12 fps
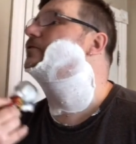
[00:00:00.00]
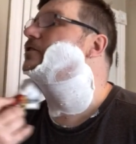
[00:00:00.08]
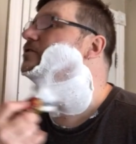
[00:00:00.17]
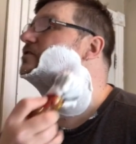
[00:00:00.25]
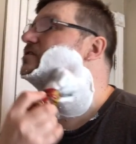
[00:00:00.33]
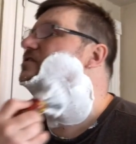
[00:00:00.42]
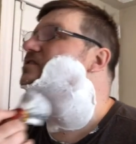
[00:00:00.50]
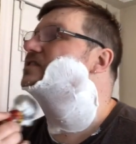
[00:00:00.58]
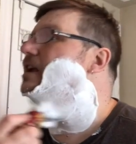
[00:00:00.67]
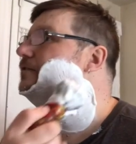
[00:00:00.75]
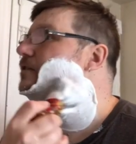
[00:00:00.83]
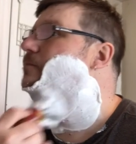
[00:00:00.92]
versus the
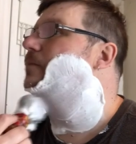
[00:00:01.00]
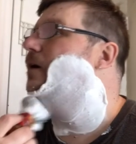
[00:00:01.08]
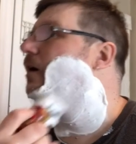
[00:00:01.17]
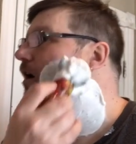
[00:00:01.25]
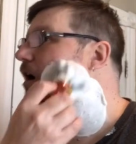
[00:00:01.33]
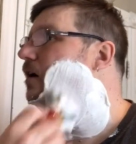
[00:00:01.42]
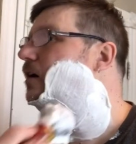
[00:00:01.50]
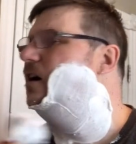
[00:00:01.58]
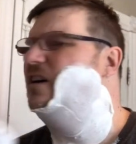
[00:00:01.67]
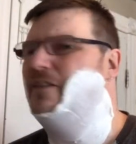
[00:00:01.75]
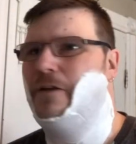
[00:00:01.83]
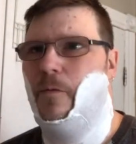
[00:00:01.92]
safety bar, all,
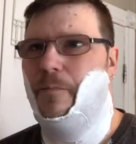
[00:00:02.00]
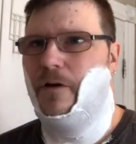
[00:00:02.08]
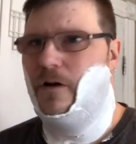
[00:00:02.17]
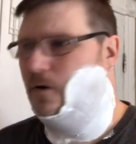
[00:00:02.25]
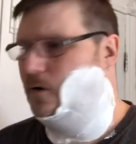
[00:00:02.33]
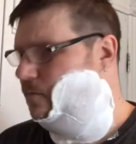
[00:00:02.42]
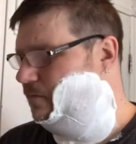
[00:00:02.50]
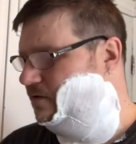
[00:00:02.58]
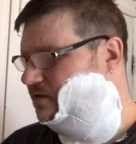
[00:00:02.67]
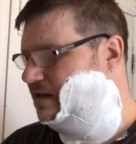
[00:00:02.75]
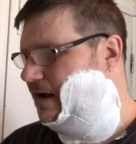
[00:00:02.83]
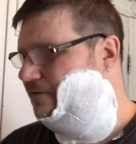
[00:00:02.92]
all the open comb or
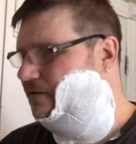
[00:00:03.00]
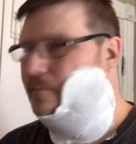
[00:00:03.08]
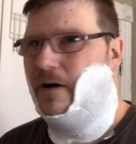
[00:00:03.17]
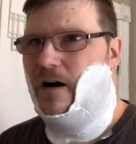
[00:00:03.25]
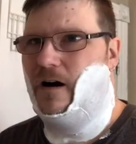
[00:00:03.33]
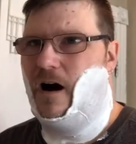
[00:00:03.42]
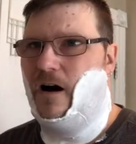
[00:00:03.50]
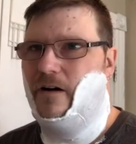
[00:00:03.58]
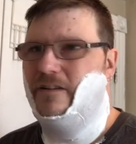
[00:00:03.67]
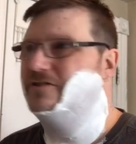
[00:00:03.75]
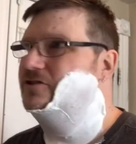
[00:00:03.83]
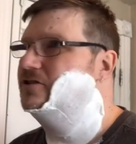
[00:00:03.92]
the safety bar are
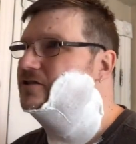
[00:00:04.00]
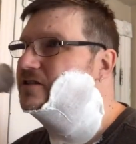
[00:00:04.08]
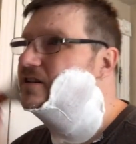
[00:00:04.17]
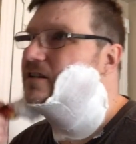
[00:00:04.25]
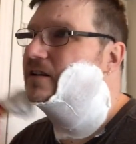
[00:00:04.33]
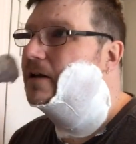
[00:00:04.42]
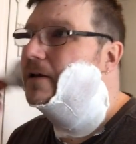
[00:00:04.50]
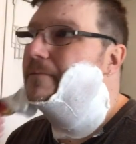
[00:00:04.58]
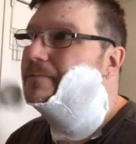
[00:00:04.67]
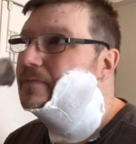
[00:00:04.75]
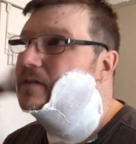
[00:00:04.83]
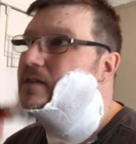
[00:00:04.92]
is just
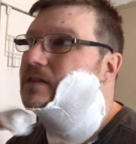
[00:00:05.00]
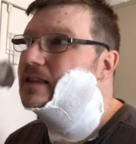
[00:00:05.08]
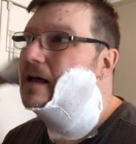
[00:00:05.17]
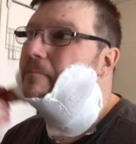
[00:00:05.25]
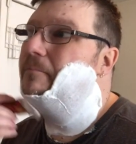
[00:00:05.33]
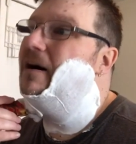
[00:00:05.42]
that